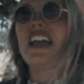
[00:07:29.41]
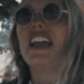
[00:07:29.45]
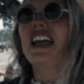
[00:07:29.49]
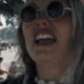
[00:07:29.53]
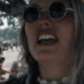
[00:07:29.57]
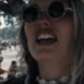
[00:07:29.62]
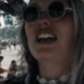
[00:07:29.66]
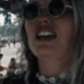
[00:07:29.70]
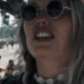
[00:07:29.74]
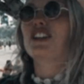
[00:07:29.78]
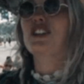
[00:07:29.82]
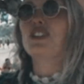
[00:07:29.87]

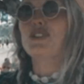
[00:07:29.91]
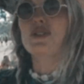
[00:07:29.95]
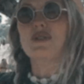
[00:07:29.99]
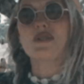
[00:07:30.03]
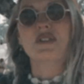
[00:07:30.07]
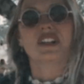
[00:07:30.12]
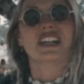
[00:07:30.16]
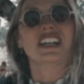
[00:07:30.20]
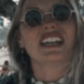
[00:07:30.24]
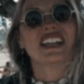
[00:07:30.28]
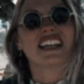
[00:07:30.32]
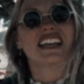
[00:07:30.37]
in
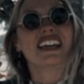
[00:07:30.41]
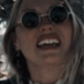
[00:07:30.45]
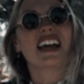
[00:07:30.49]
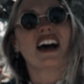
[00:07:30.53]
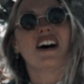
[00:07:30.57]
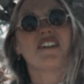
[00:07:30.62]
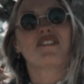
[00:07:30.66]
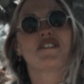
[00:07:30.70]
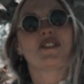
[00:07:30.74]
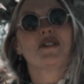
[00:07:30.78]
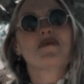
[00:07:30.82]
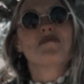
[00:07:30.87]
unity
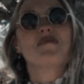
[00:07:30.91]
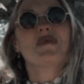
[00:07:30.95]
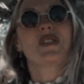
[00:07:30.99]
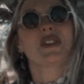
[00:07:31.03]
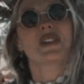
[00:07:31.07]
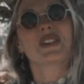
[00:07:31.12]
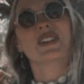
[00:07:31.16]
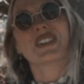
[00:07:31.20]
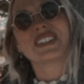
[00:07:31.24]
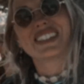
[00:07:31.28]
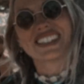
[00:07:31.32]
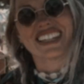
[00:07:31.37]
of the
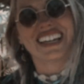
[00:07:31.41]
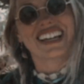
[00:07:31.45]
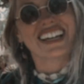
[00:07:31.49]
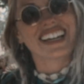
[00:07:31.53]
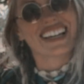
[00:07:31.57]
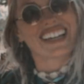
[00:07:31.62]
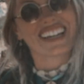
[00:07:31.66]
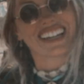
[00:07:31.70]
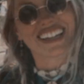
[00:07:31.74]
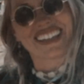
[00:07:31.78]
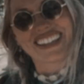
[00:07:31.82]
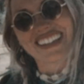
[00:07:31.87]

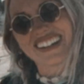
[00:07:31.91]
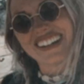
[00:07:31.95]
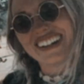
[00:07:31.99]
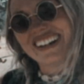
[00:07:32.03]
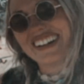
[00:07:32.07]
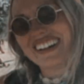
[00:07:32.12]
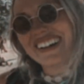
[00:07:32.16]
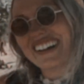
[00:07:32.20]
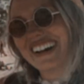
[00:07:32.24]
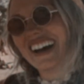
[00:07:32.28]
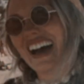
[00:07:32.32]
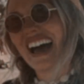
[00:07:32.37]
music.
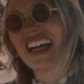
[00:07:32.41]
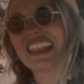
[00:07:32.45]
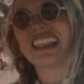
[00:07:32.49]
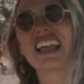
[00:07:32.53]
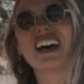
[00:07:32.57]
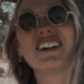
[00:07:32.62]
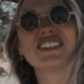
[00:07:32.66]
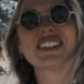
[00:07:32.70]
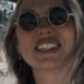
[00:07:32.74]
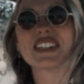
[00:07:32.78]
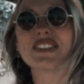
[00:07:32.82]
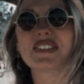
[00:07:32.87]
I
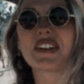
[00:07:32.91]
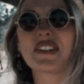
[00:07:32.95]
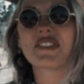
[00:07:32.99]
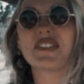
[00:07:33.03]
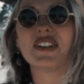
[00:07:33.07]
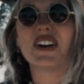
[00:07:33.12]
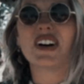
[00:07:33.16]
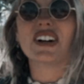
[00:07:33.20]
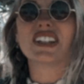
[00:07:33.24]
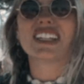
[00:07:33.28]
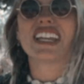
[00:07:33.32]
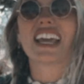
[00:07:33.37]
love seeing
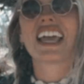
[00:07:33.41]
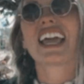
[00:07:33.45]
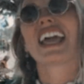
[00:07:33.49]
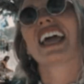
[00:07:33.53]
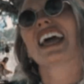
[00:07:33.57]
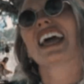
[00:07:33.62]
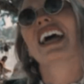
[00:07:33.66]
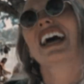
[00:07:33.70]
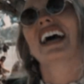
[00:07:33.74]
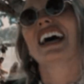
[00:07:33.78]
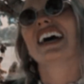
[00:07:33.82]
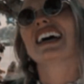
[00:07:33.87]
people hold
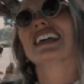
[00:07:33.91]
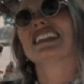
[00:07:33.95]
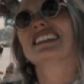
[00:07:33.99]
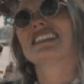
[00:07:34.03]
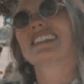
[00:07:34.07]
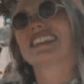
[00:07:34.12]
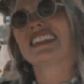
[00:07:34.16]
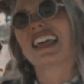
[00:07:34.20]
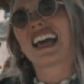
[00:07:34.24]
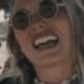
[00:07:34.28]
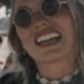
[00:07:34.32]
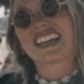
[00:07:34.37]
hands,
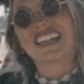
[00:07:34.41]
that